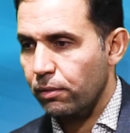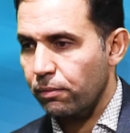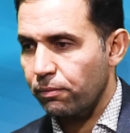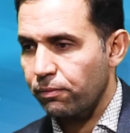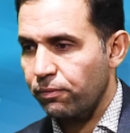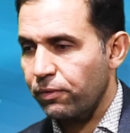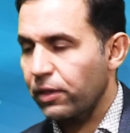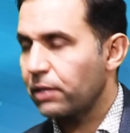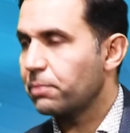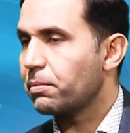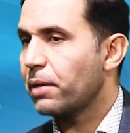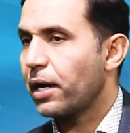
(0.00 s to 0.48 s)

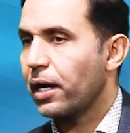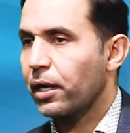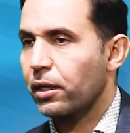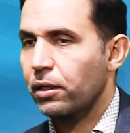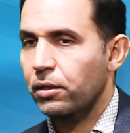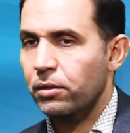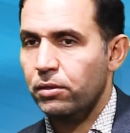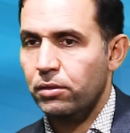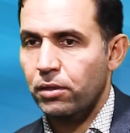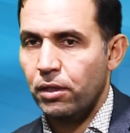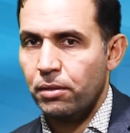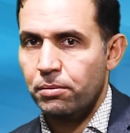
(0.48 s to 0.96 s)
feedback
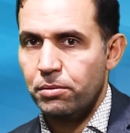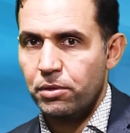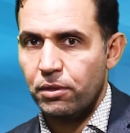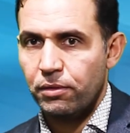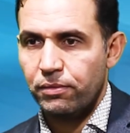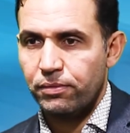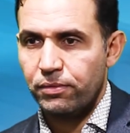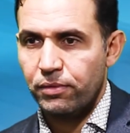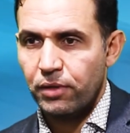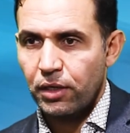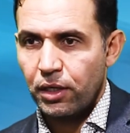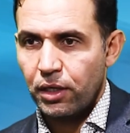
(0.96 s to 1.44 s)
in terms
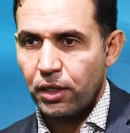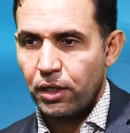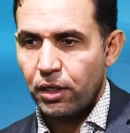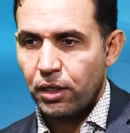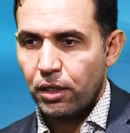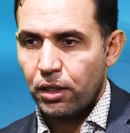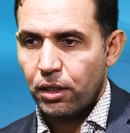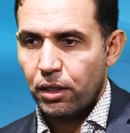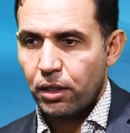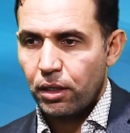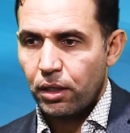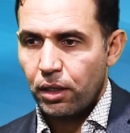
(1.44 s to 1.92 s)
of
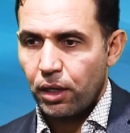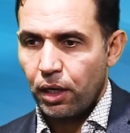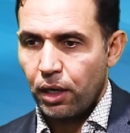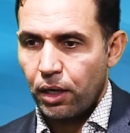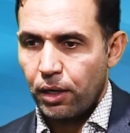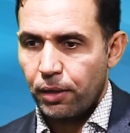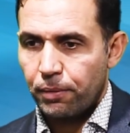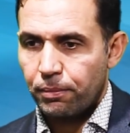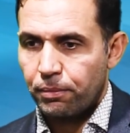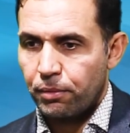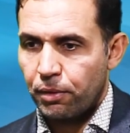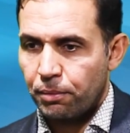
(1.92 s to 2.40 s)

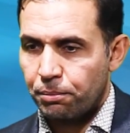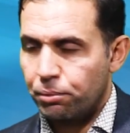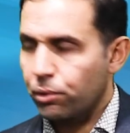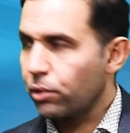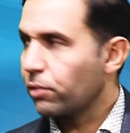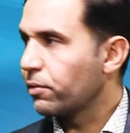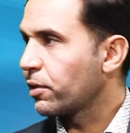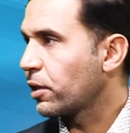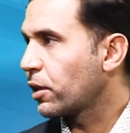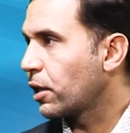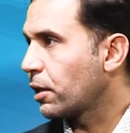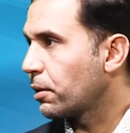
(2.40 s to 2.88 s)

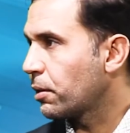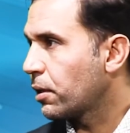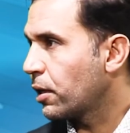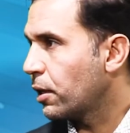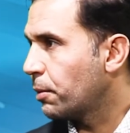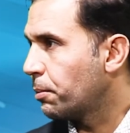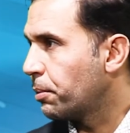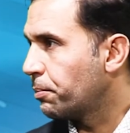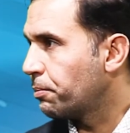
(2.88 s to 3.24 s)
improving their